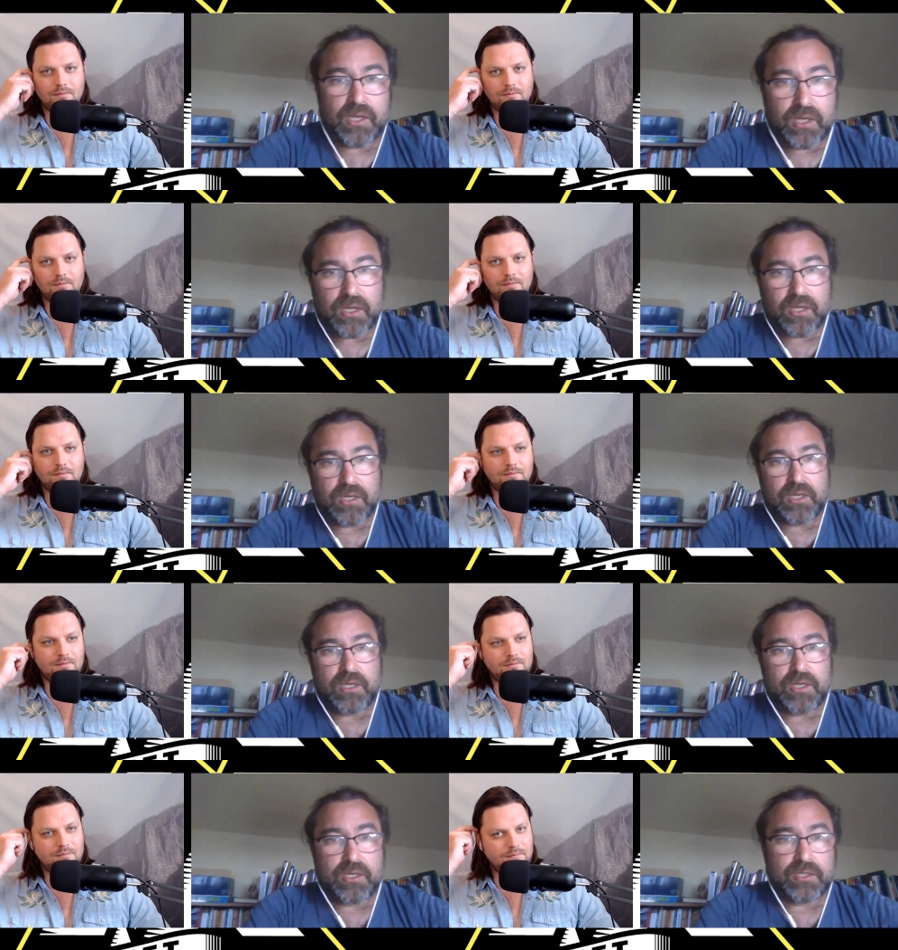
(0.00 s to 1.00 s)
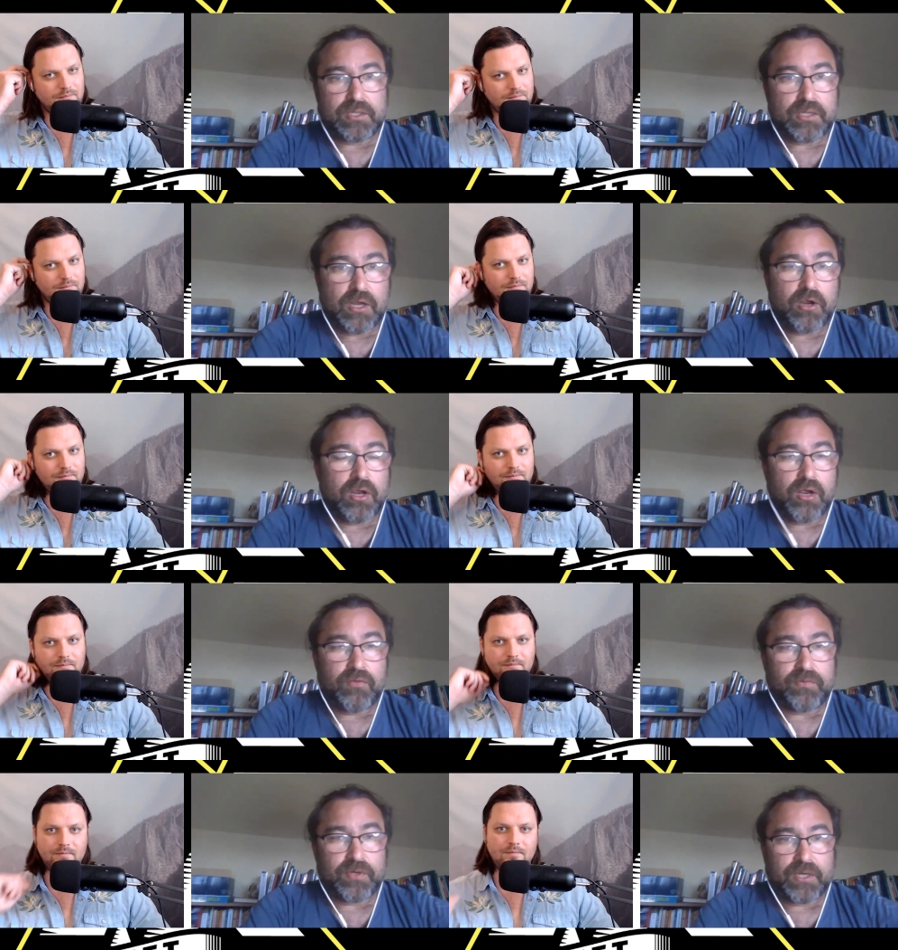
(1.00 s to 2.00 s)
Speaker 1: uh, uh,
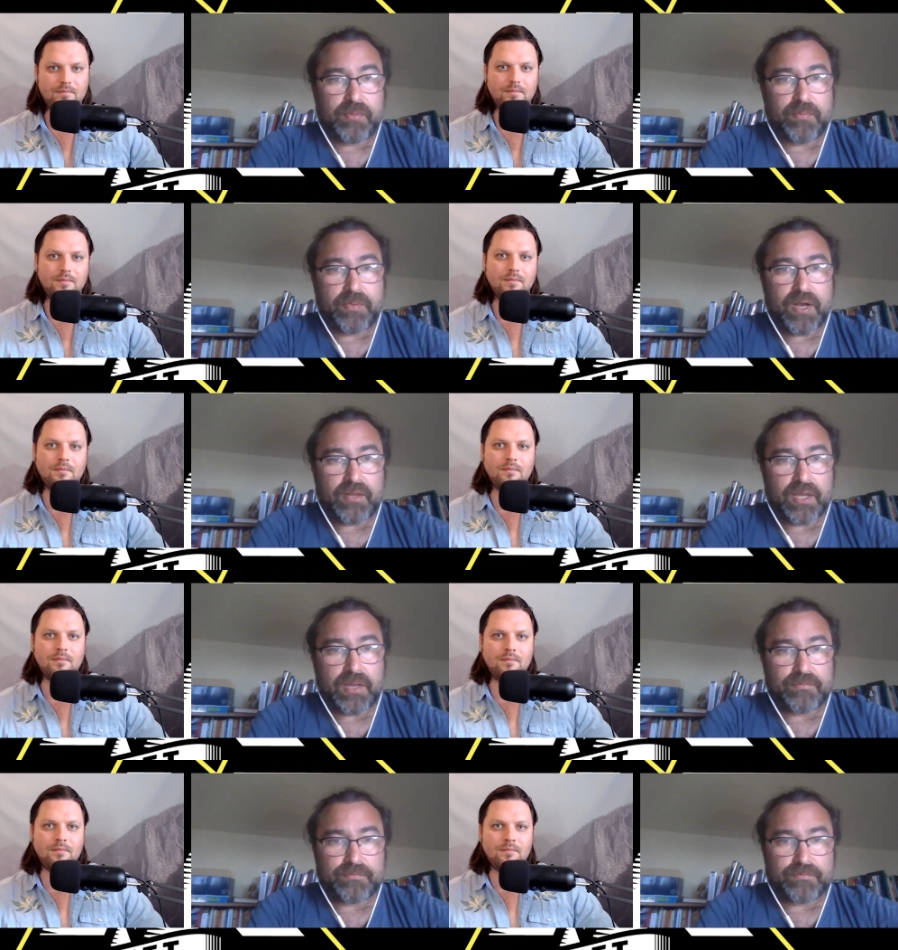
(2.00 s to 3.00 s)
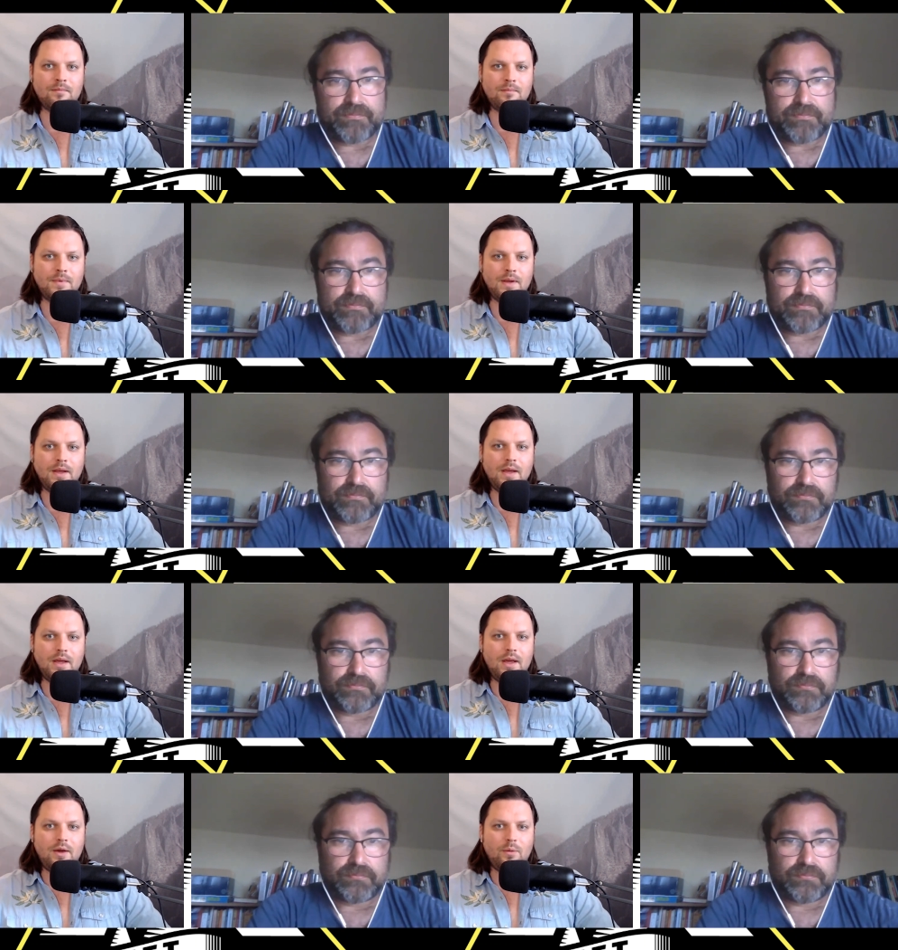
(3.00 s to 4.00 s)
ho- hopefully can be part of that.
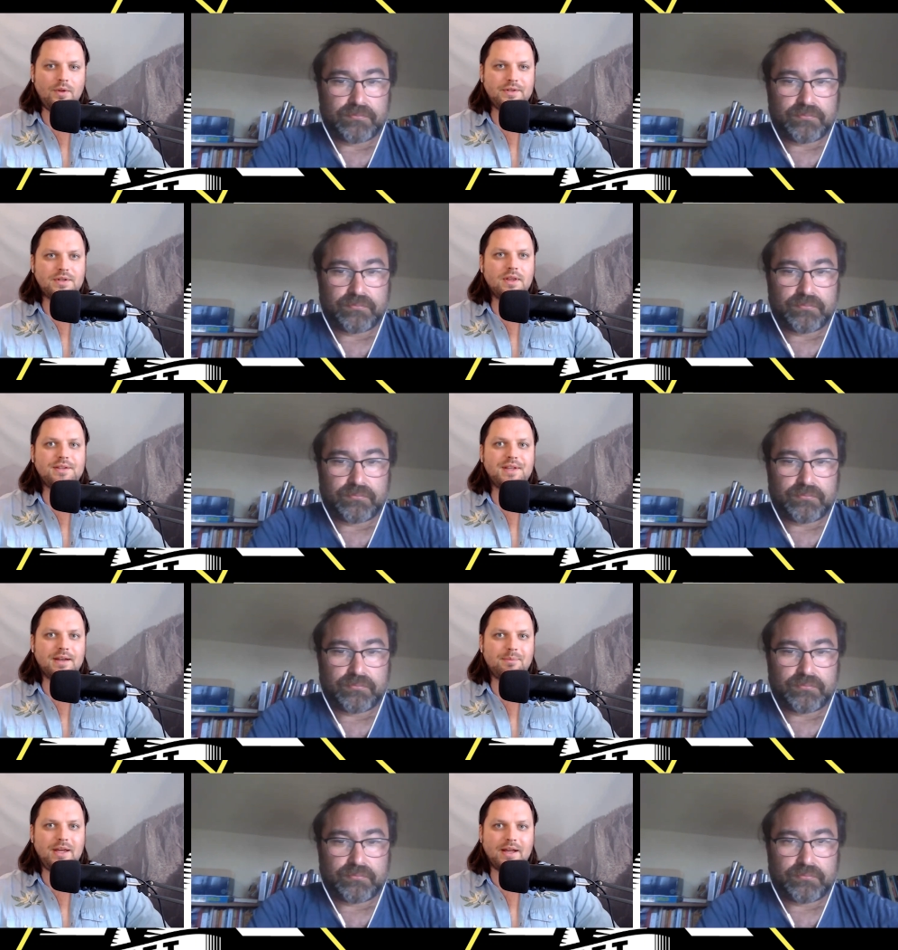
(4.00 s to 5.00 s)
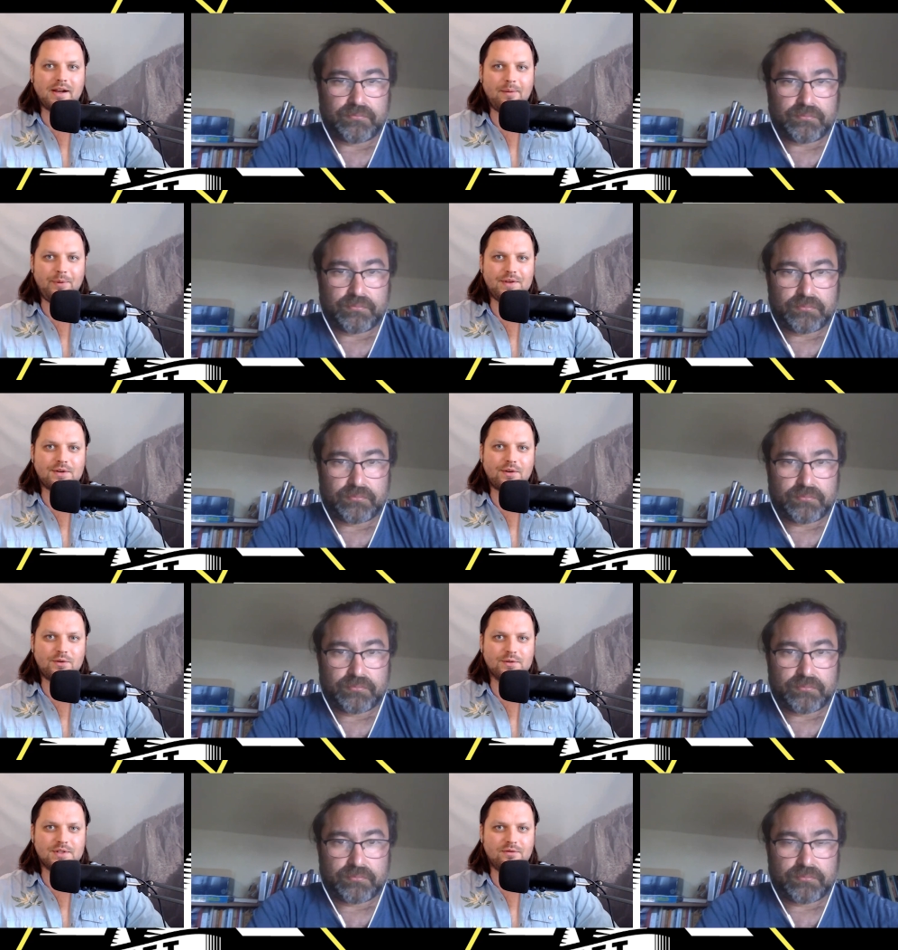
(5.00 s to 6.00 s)
Speaker 2: Well, let's let's take a peek at a couple of these
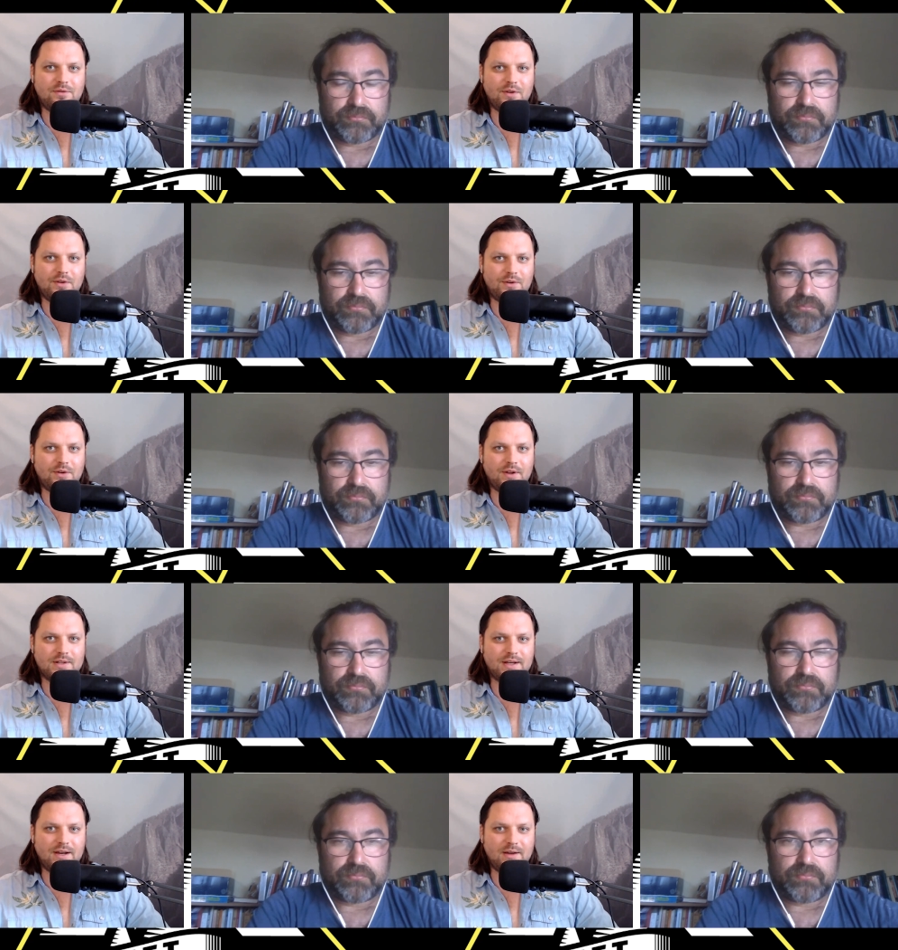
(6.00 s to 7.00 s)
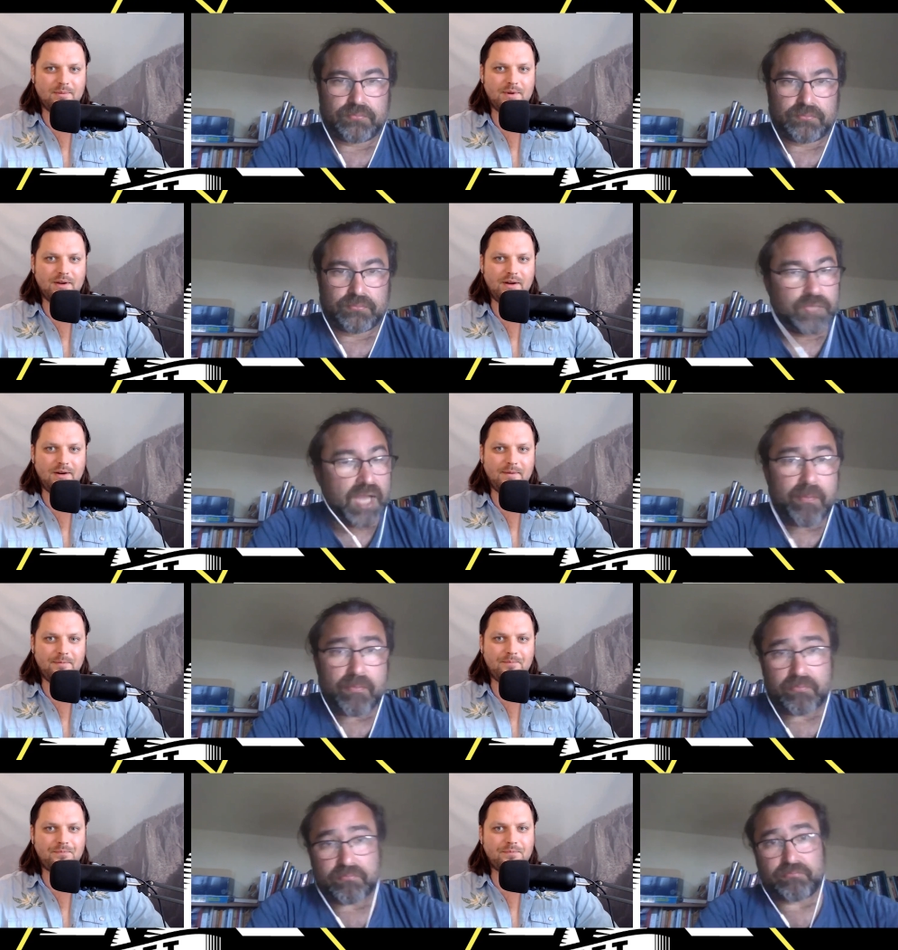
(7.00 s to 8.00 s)
articles if you're good on time.
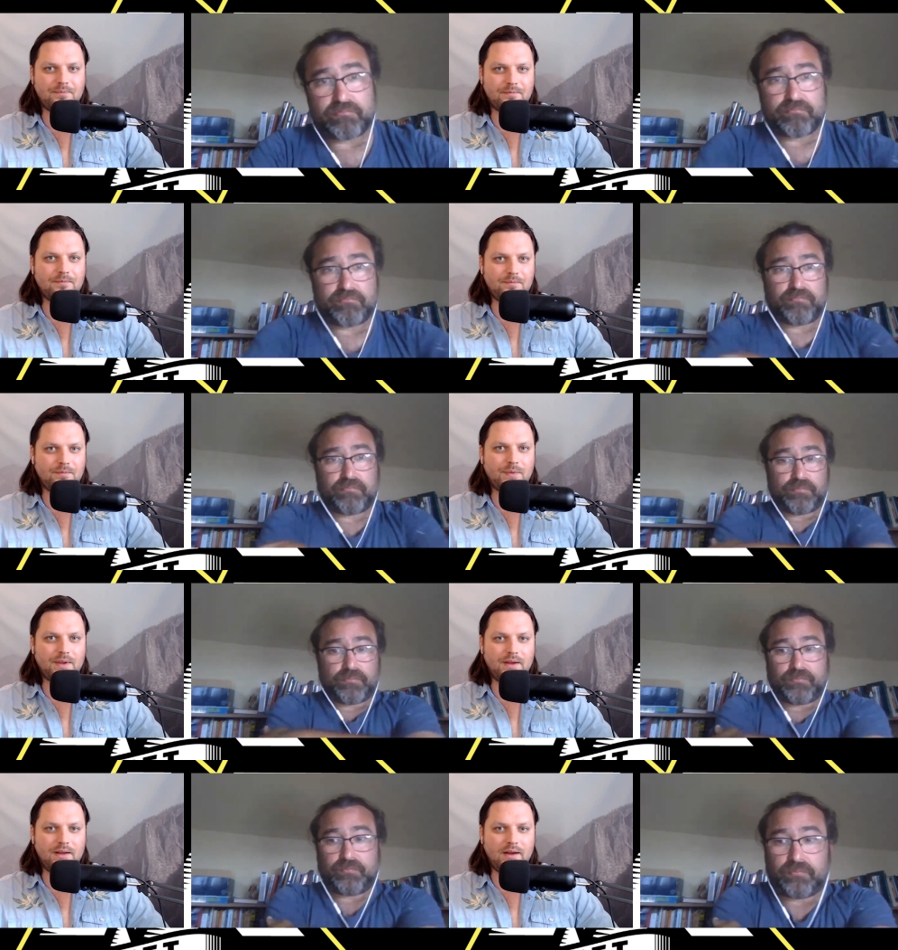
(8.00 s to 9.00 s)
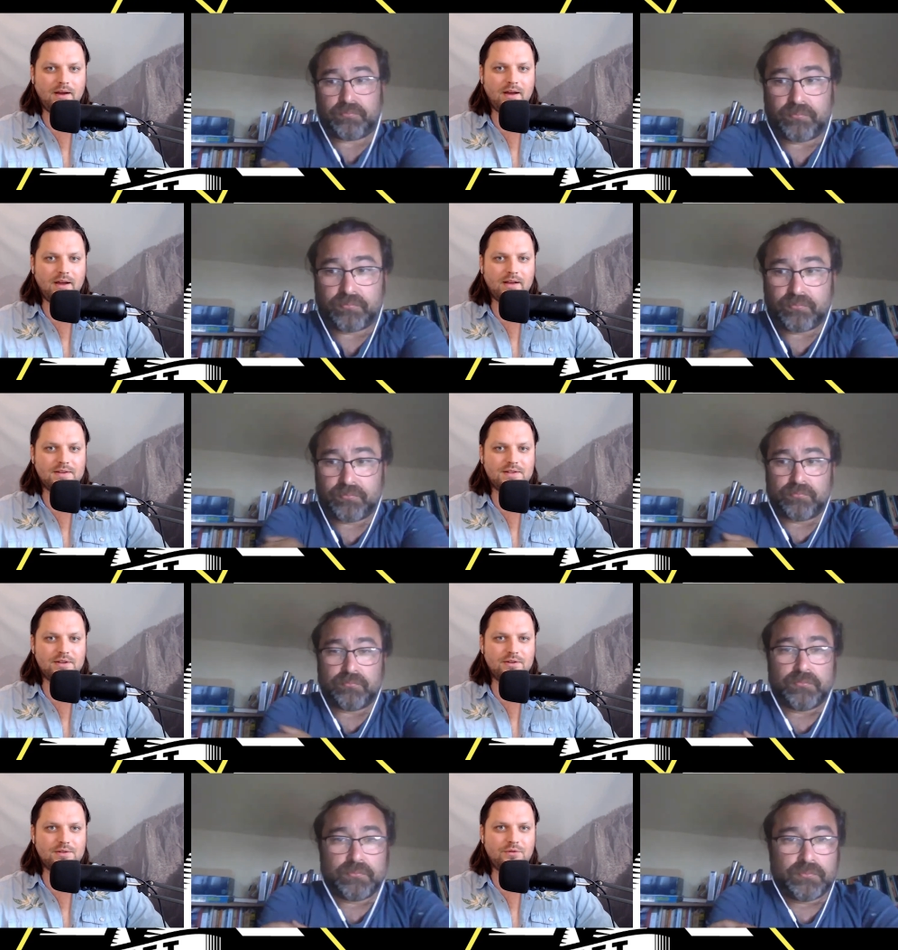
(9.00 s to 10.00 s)
Um, yeah.
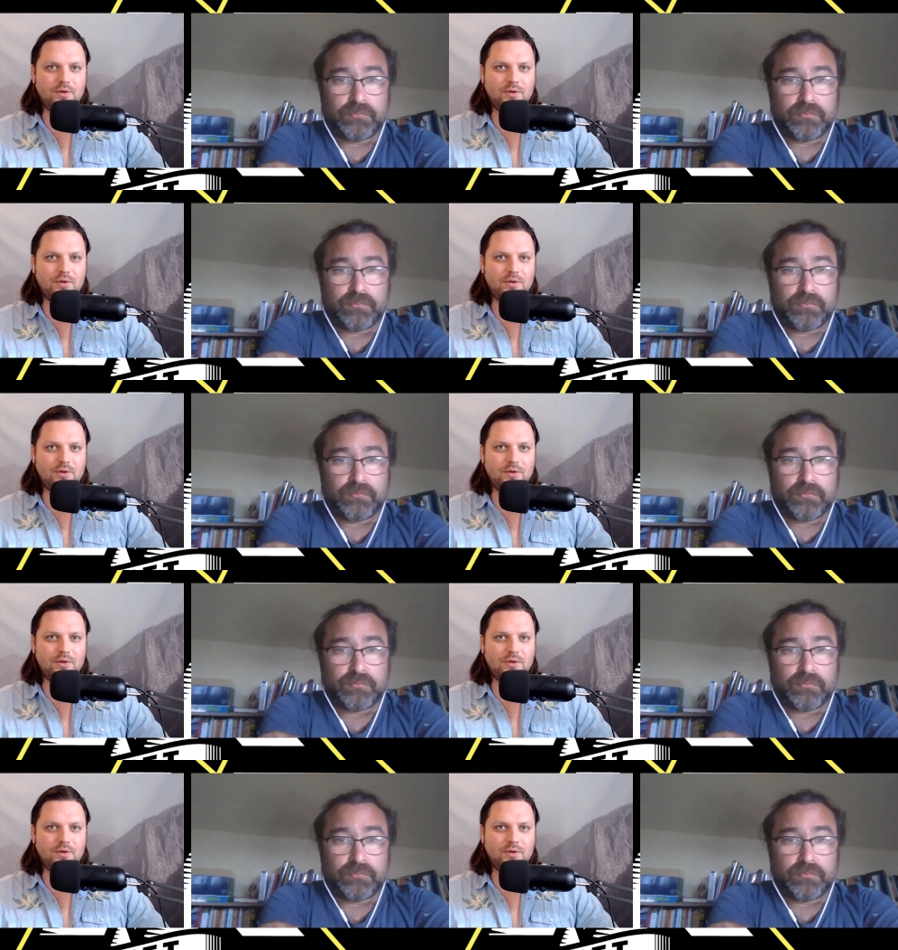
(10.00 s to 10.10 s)
Because uh, there's